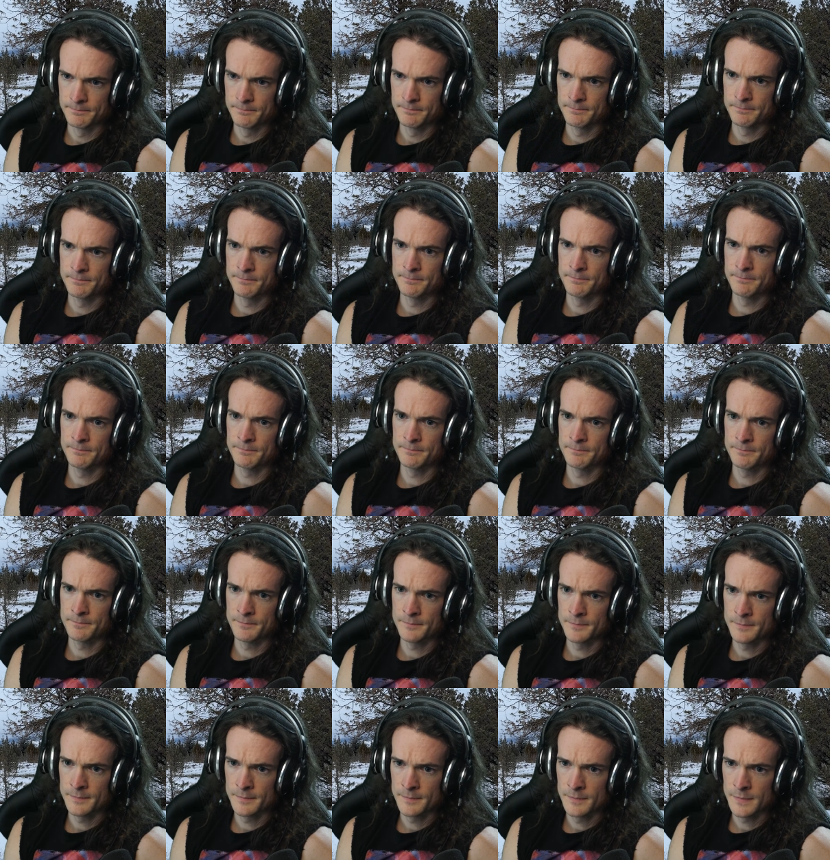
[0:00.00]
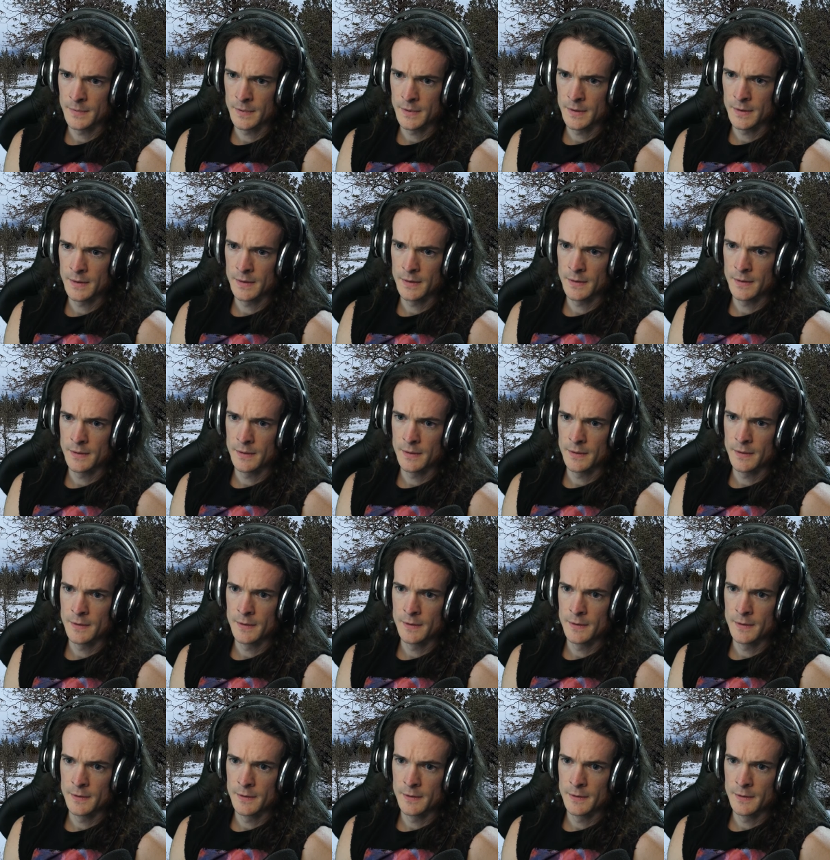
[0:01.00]

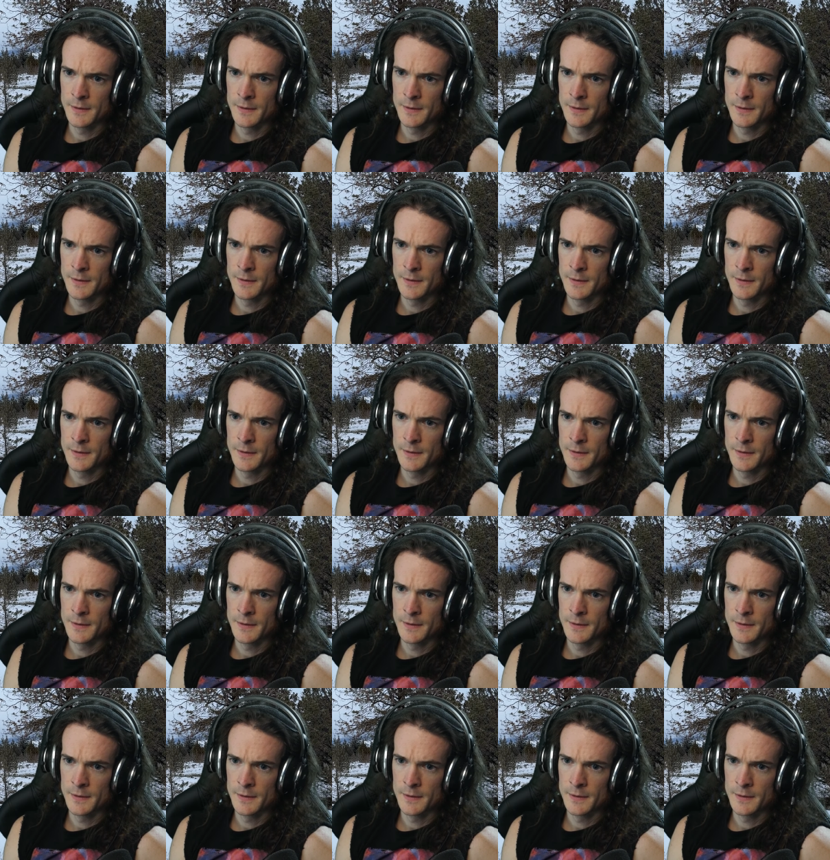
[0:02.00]
Nobody speaks.